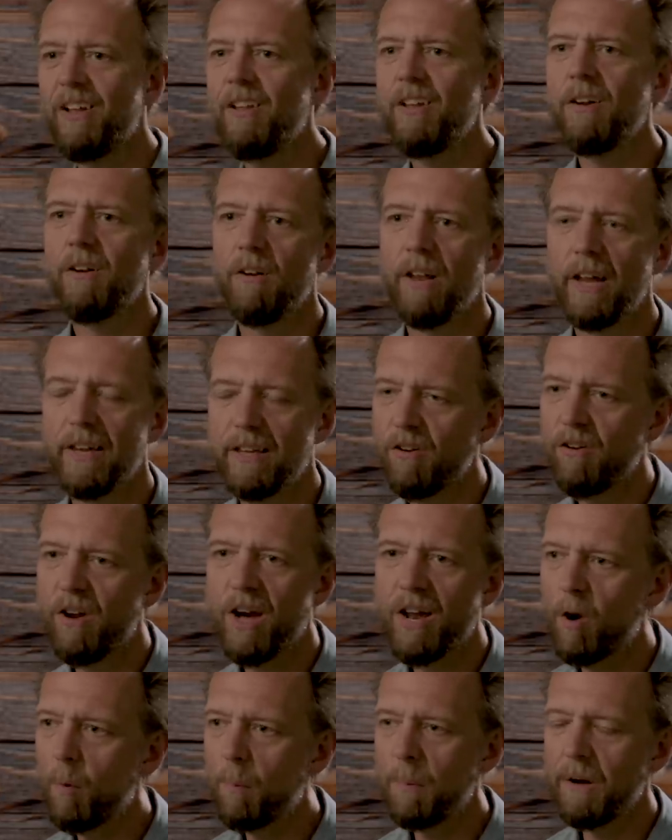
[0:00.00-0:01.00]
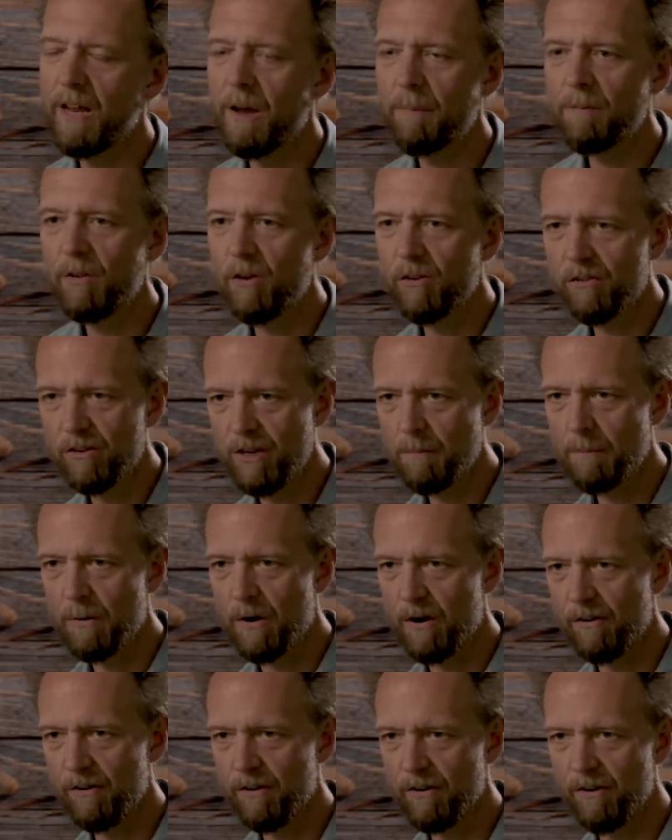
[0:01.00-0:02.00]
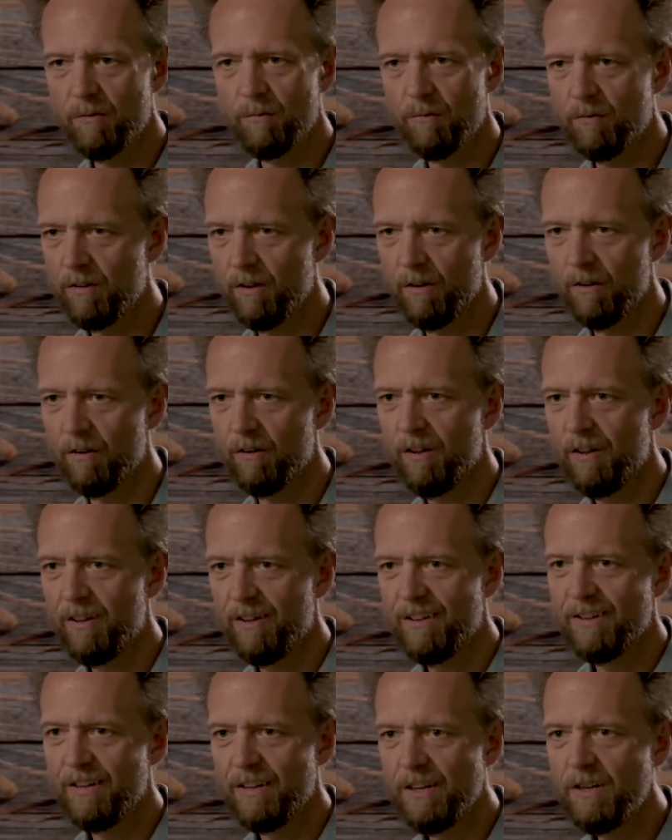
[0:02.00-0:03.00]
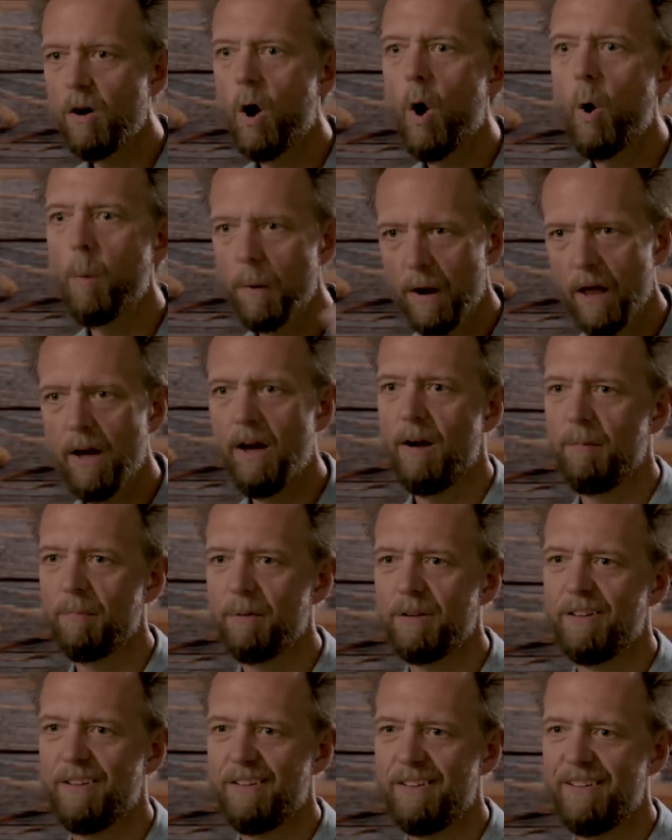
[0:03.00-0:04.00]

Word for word: telling her, like, you're not opening up to your scene partner. You need to open up.